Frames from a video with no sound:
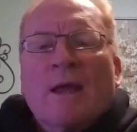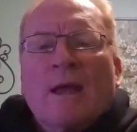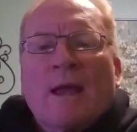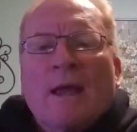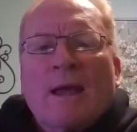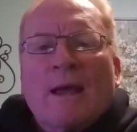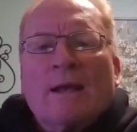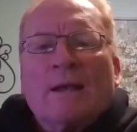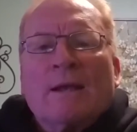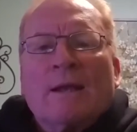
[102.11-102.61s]

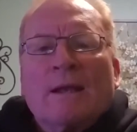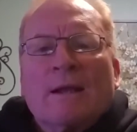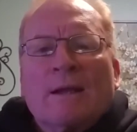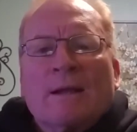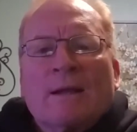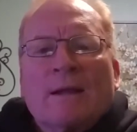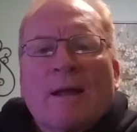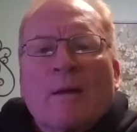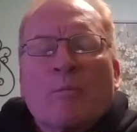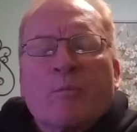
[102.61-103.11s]
And, uh,
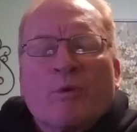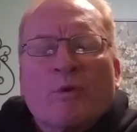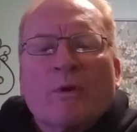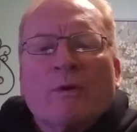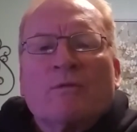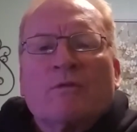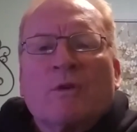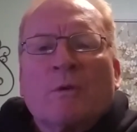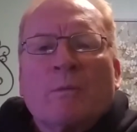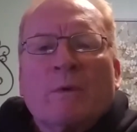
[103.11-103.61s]
and that
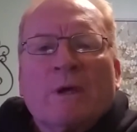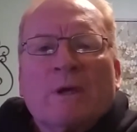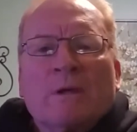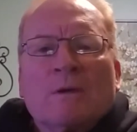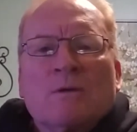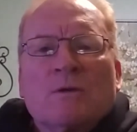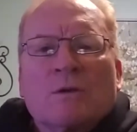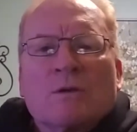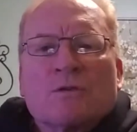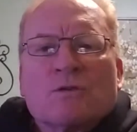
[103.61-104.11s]
proved to be
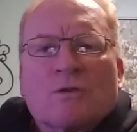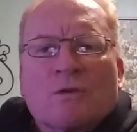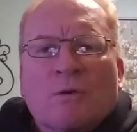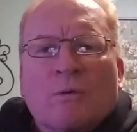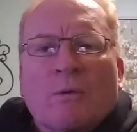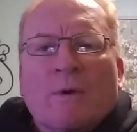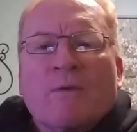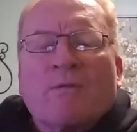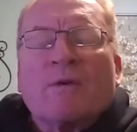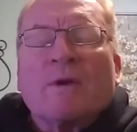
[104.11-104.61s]
just
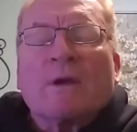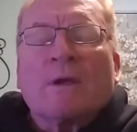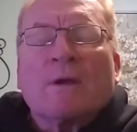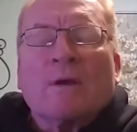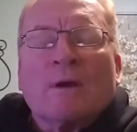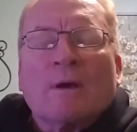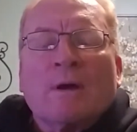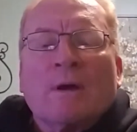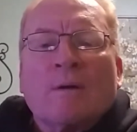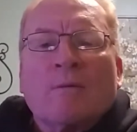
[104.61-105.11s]
terrific
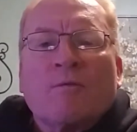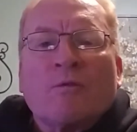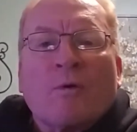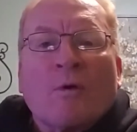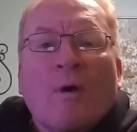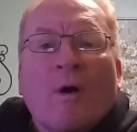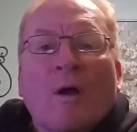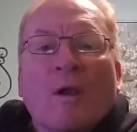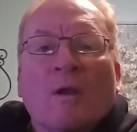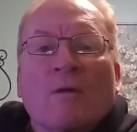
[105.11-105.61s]
uh, for
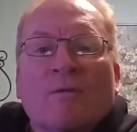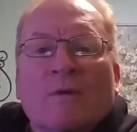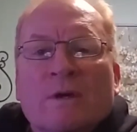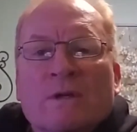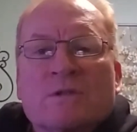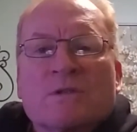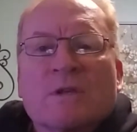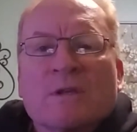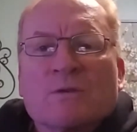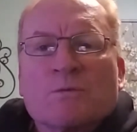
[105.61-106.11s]
all of
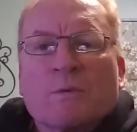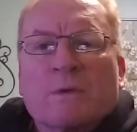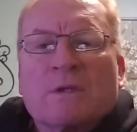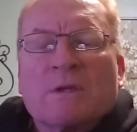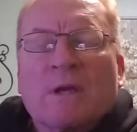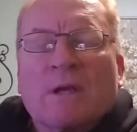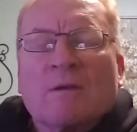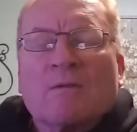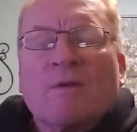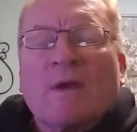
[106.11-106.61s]
us as we
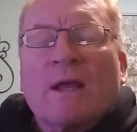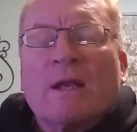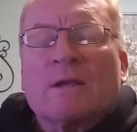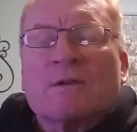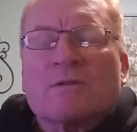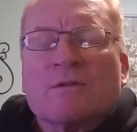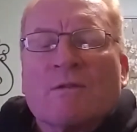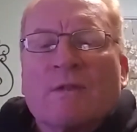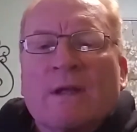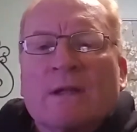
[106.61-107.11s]
take
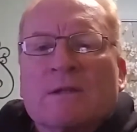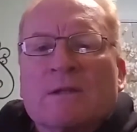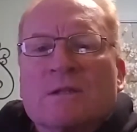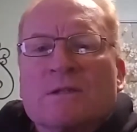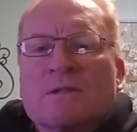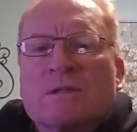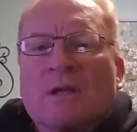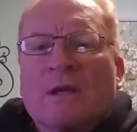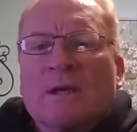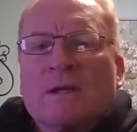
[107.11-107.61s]
advantage of that
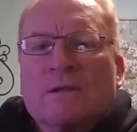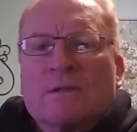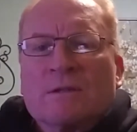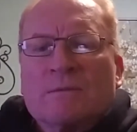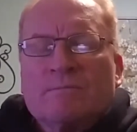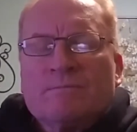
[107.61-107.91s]
these days.